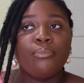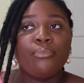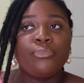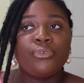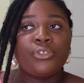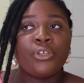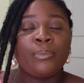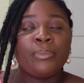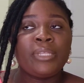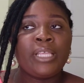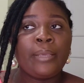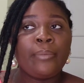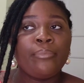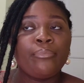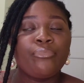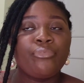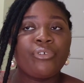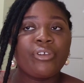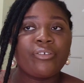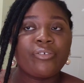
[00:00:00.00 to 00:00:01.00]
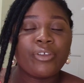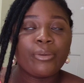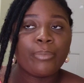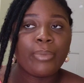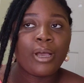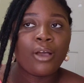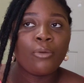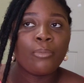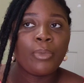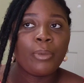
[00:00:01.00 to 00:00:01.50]
something brief
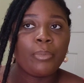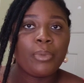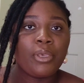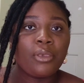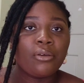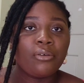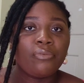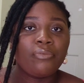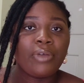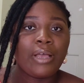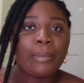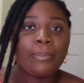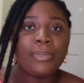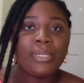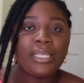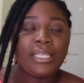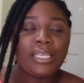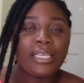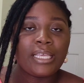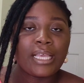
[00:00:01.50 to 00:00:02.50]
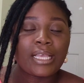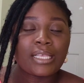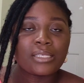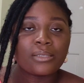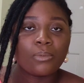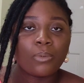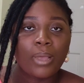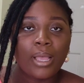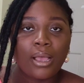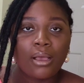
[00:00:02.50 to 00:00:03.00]
about maybe your family as
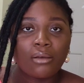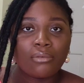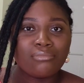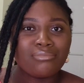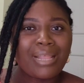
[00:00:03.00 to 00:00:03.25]
well.